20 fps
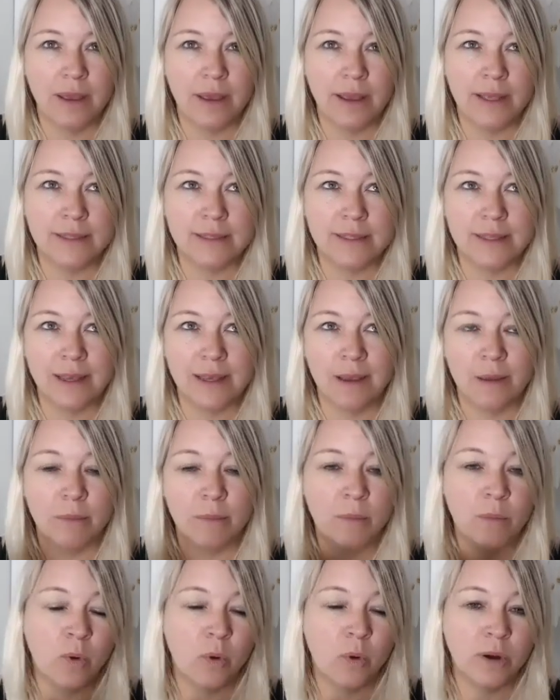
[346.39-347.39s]
It's like
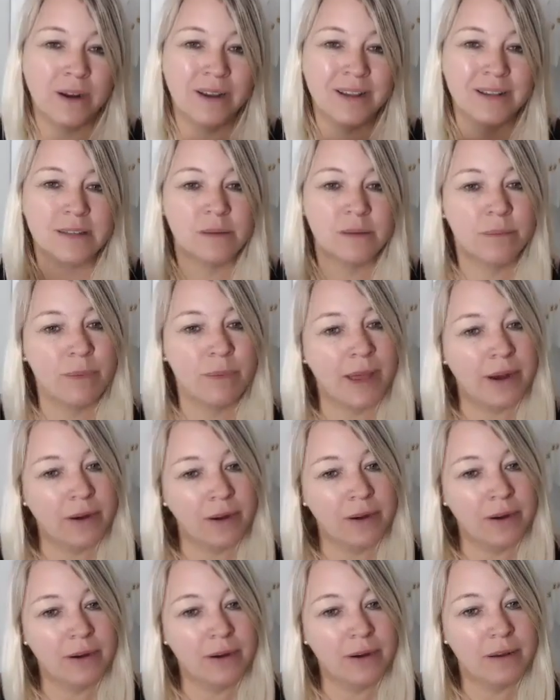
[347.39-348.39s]
more isn't
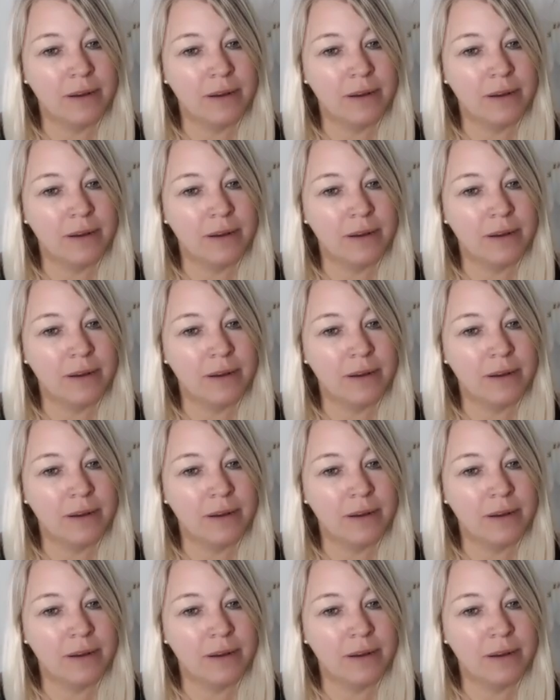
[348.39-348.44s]
better.